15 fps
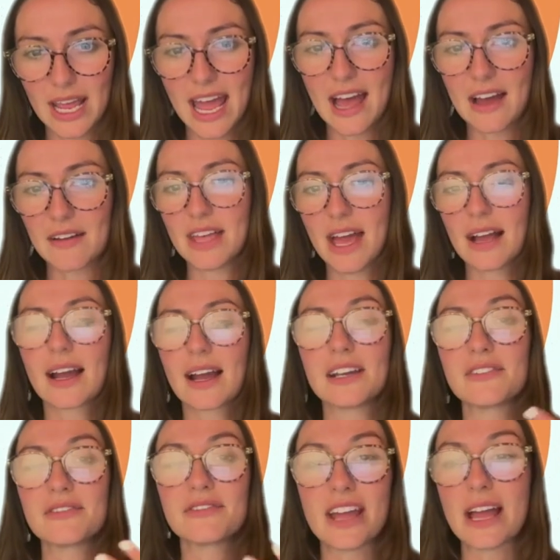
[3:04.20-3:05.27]
to have that
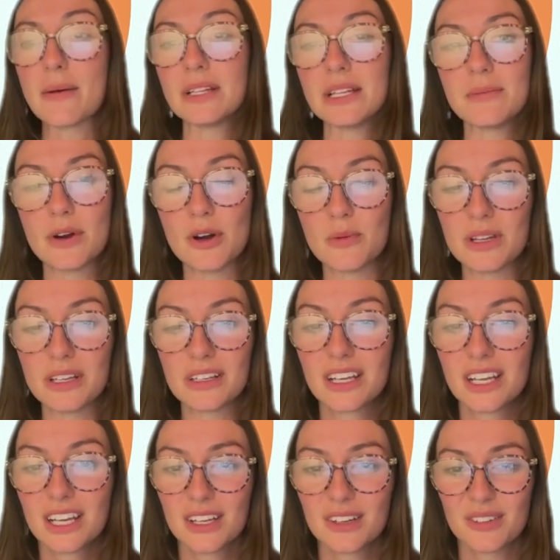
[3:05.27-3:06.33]
kind of family moment
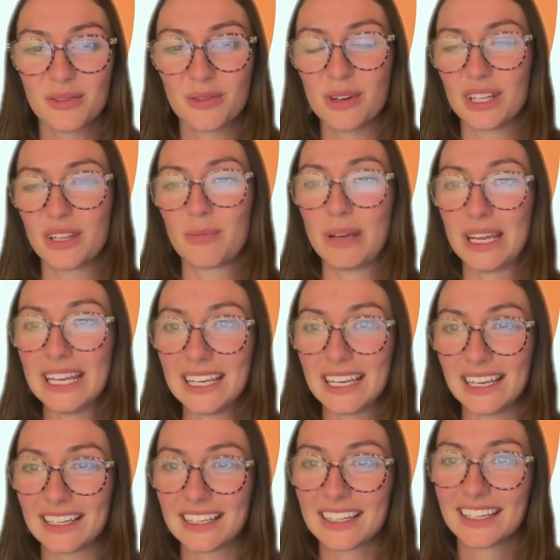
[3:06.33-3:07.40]
with
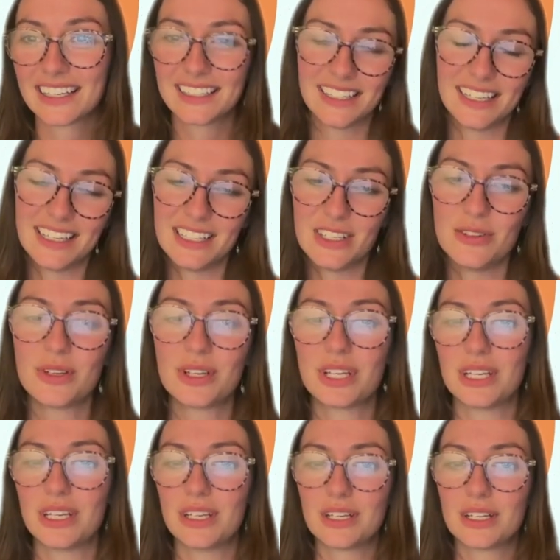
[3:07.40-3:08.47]
baking, and you
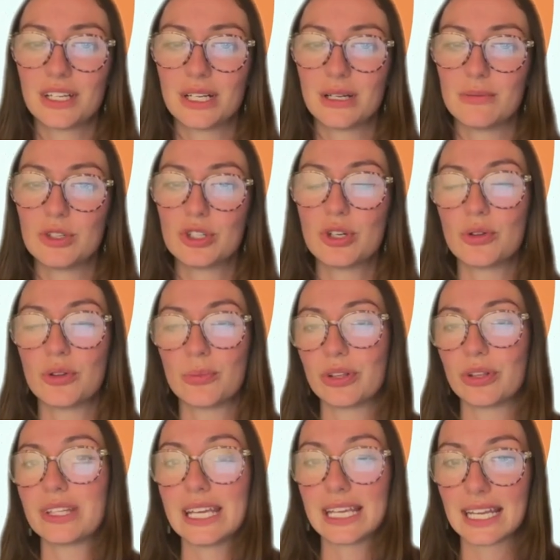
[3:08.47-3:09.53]
can show them
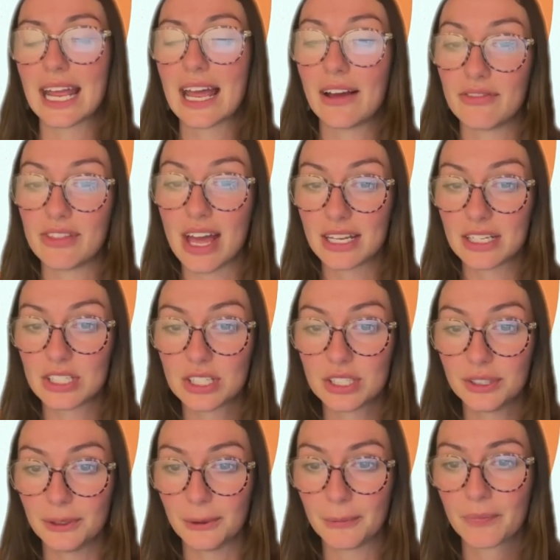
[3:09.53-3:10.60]
that they can have that
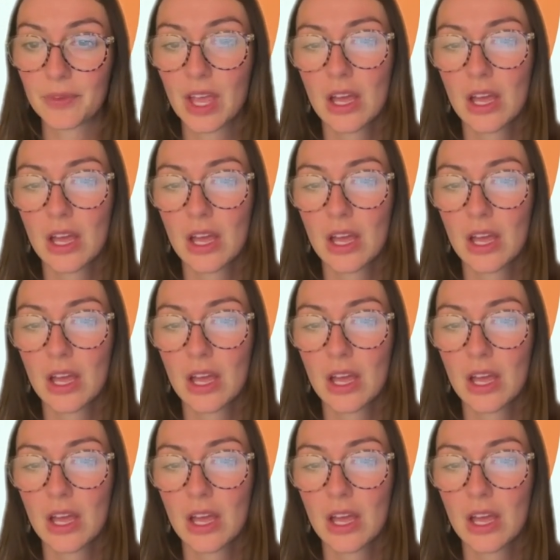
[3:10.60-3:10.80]
too.